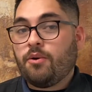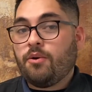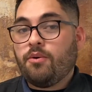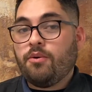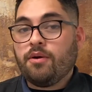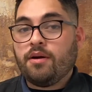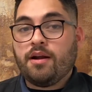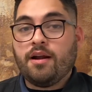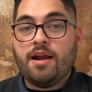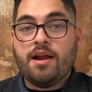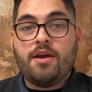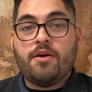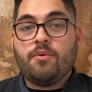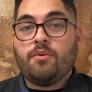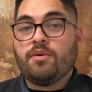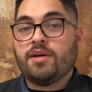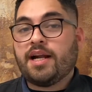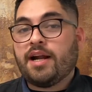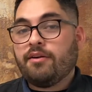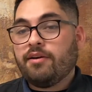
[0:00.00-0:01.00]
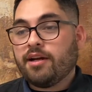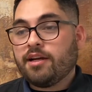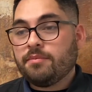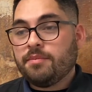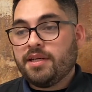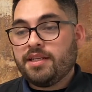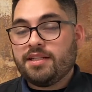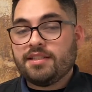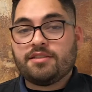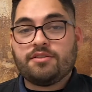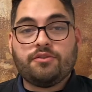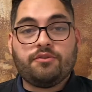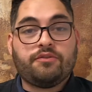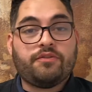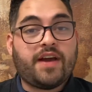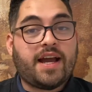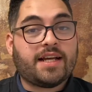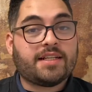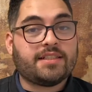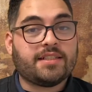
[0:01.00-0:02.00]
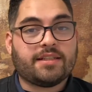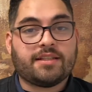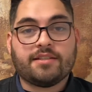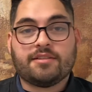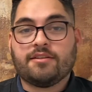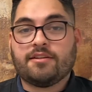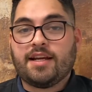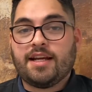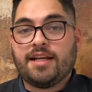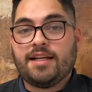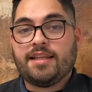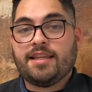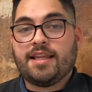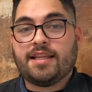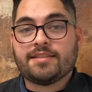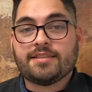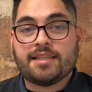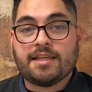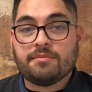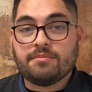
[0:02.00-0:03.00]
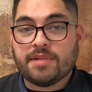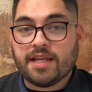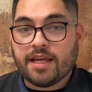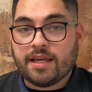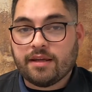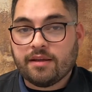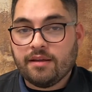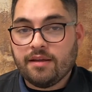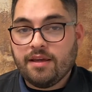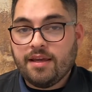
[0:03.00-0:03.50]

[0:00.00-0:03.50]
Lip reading: or what I recommend is you fax it, because they're getting that same day.